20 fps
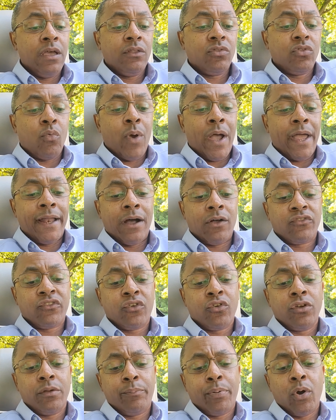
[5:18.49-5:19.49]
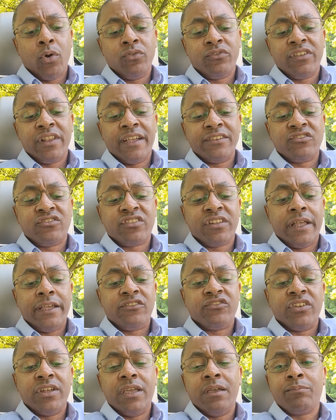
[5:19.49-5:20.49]
the White House could oppose
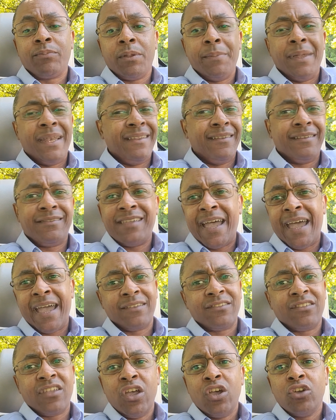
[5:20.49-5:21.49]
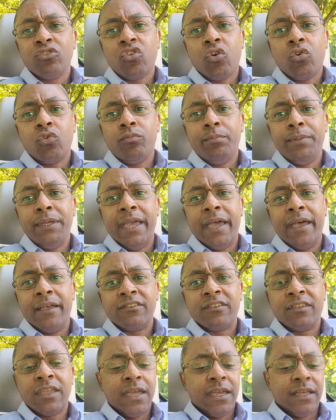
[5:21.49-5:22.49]
legislation implementing the tax. Total
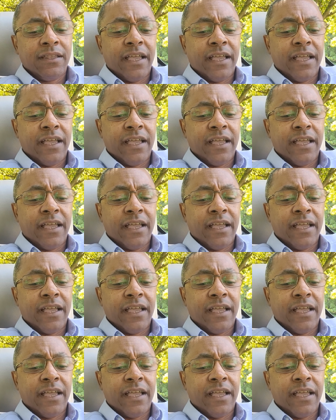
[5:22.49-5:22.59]
BS.